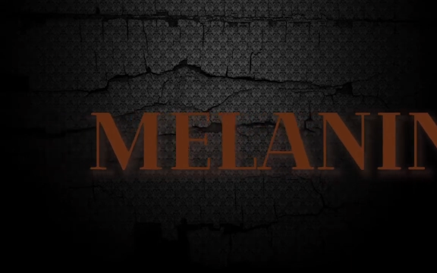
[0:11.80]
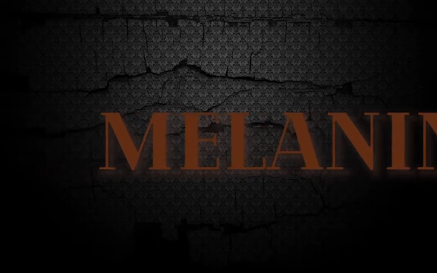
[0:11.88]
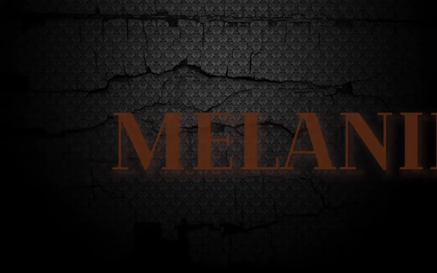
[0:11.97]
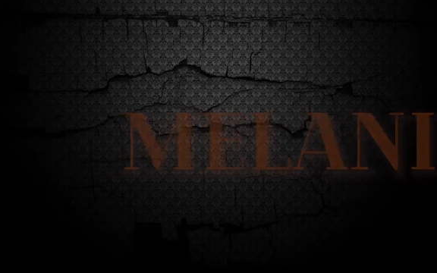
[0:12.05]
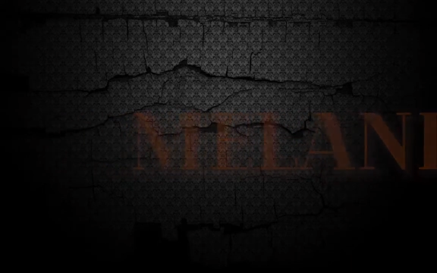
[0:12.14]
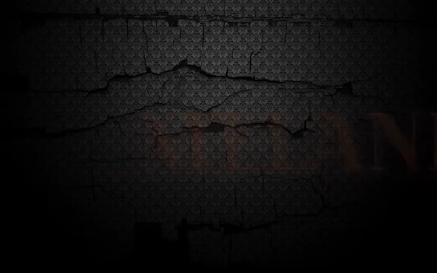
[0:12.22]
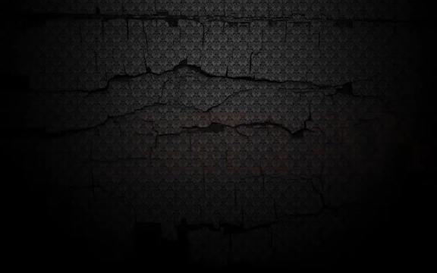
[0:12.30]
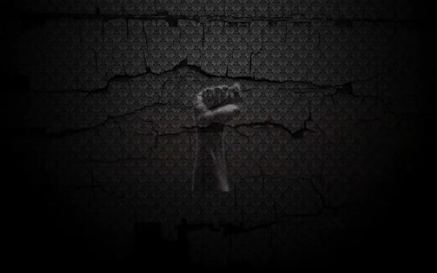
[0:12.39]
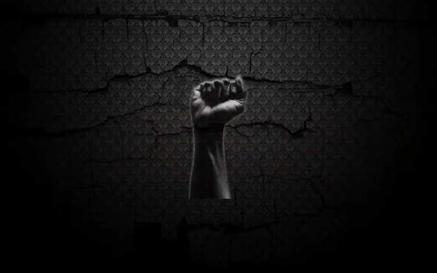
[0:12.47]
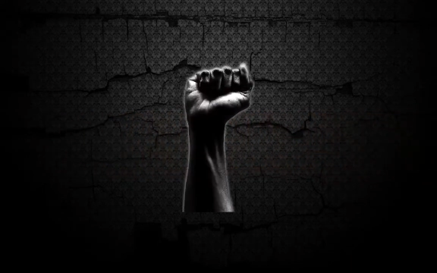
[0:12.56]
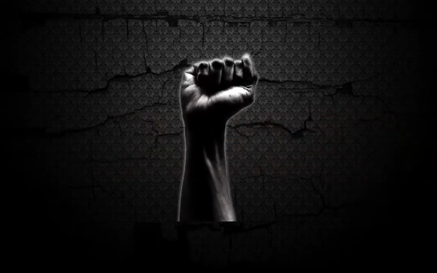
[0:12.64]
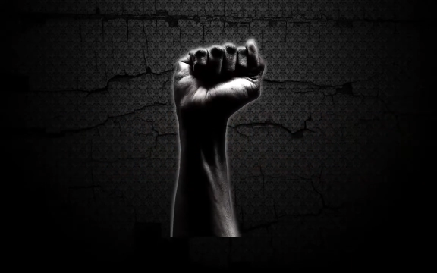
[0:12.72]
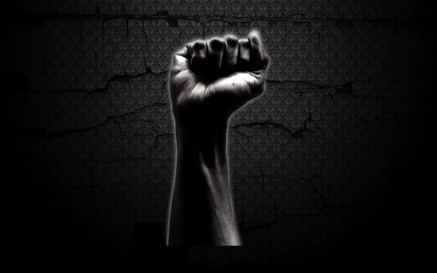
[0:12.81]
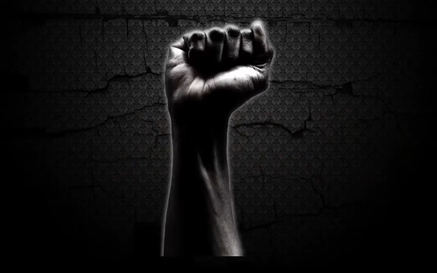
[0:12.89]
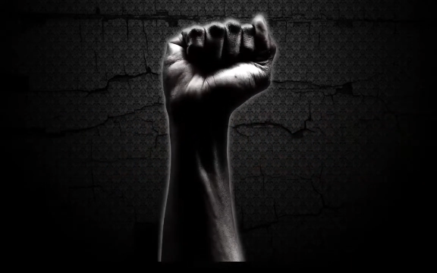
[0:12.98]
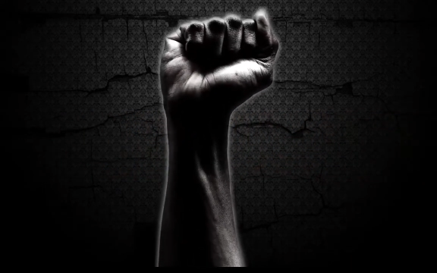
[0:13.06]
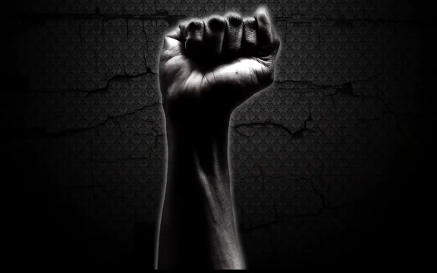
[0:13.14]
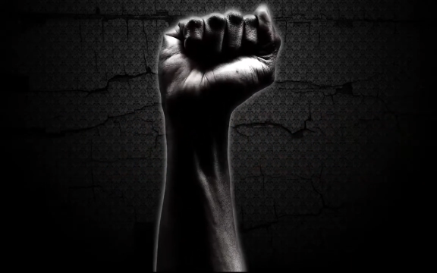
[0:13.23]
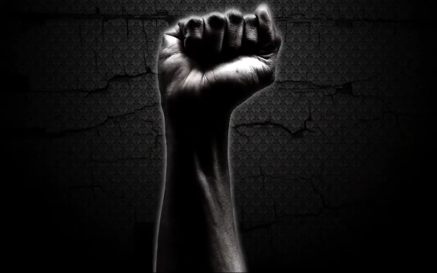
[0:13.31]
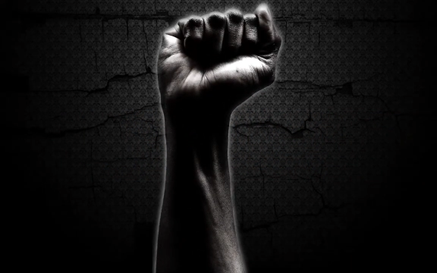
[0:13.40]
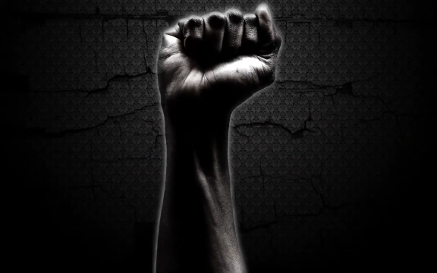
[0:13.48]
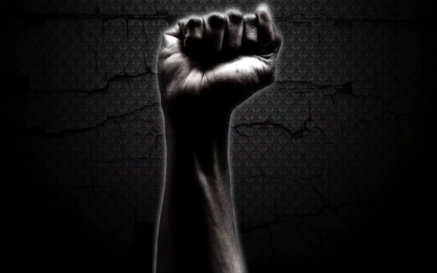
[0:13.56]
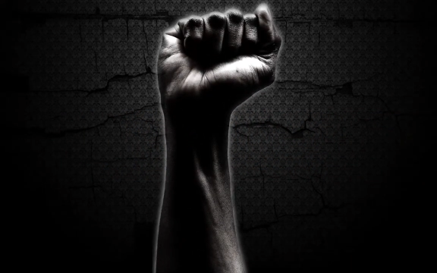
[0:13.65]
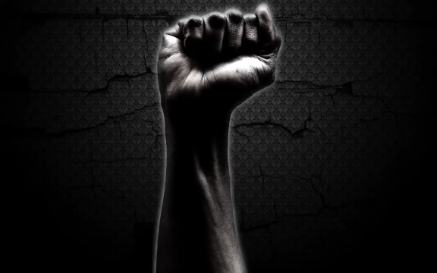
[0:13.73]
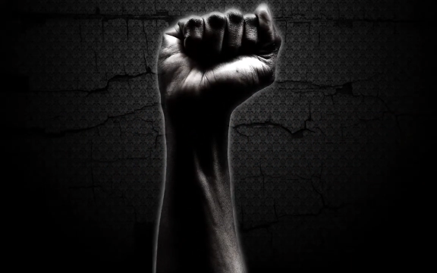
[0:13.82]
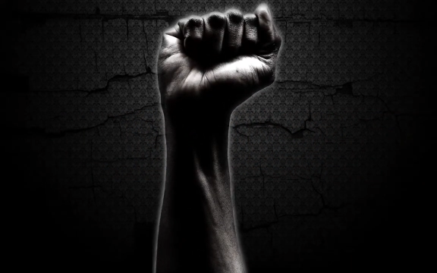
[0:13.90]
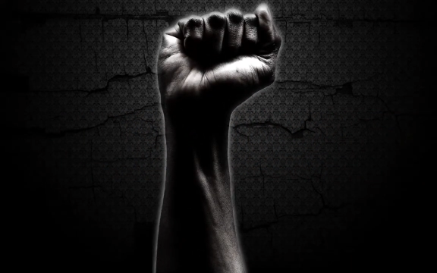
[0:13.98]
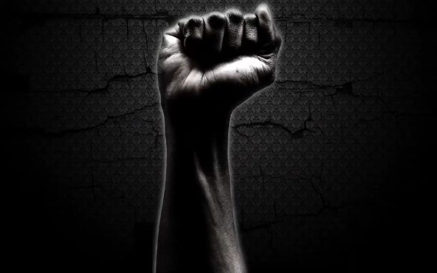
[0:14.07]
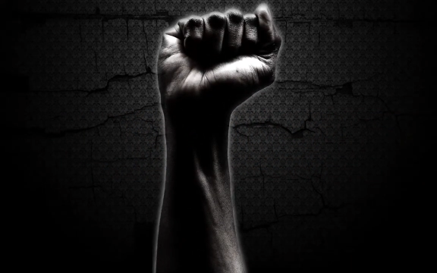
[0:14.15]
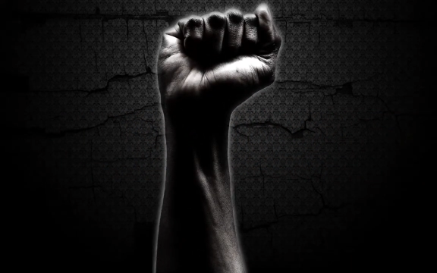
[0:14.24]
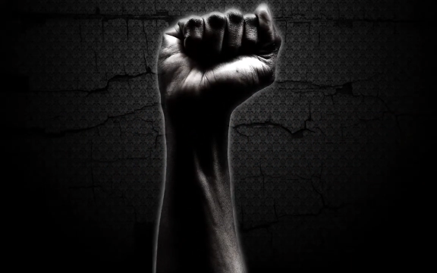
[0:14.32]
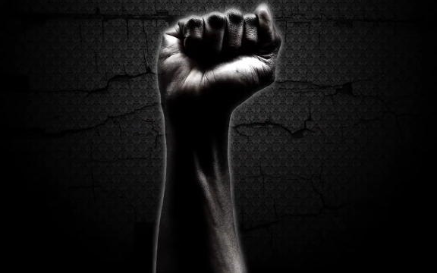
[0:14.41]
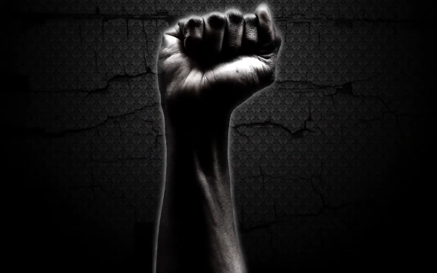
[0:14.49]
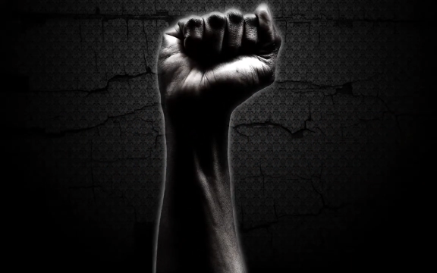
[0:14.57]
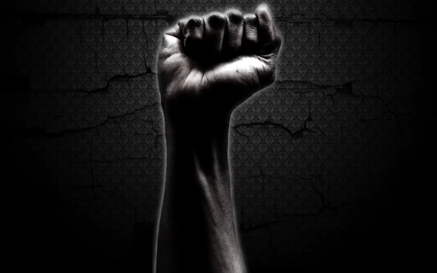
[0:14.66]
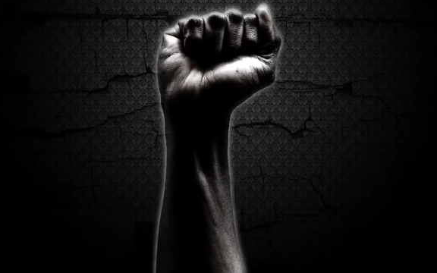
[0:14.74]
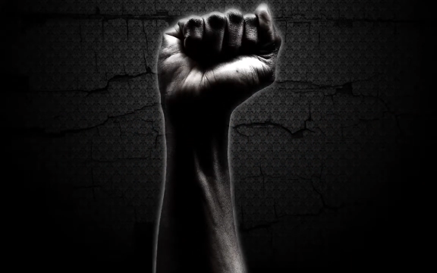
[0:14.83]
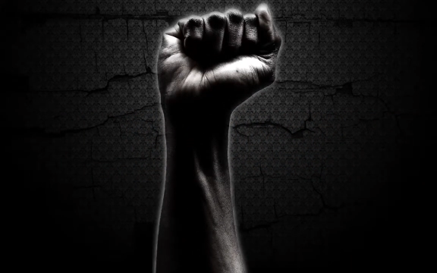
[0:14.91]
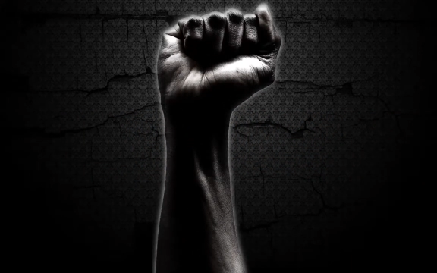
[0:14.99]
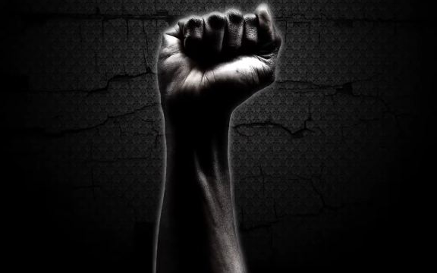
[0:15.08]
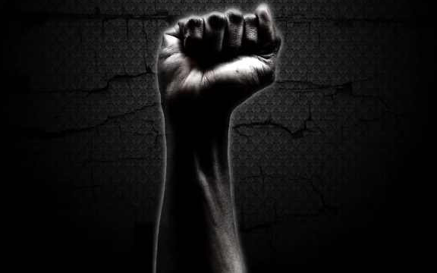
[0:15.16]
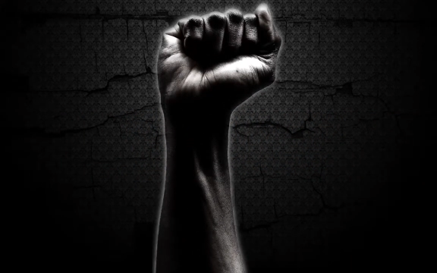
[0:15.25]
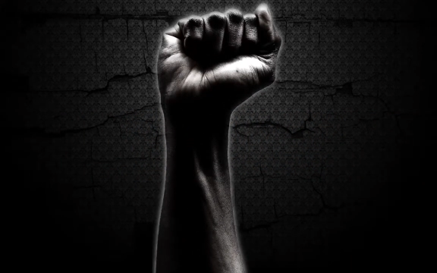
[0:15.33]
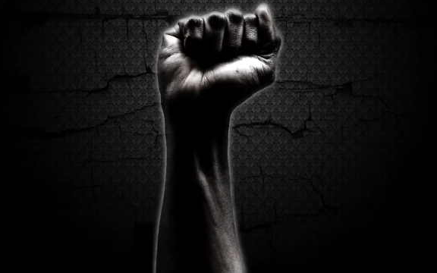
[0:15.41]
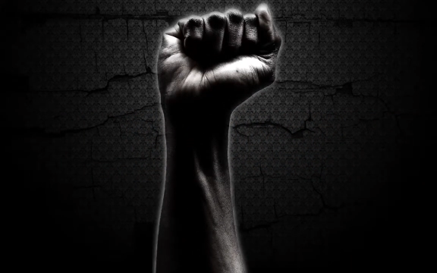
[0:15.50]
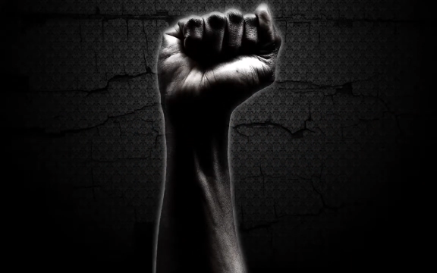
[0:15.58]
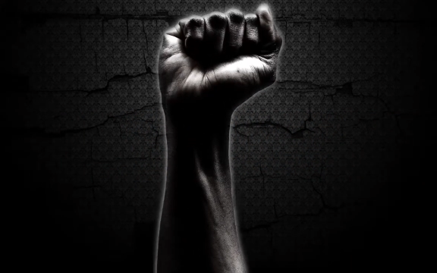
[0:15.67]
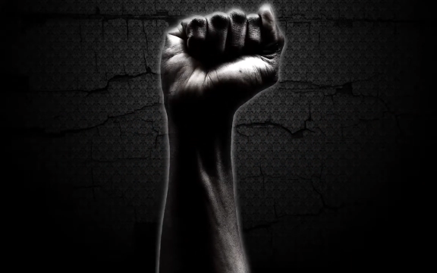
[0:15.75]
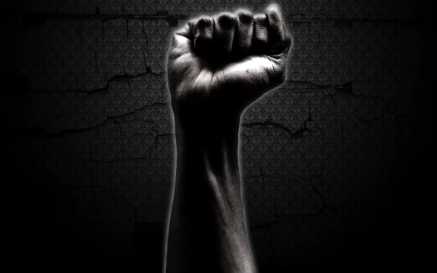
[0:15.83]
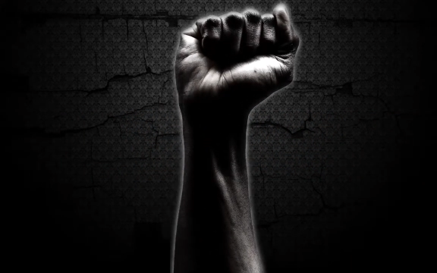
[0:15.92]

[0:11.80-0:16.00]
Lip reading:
No face is visible, so there are no lips to read.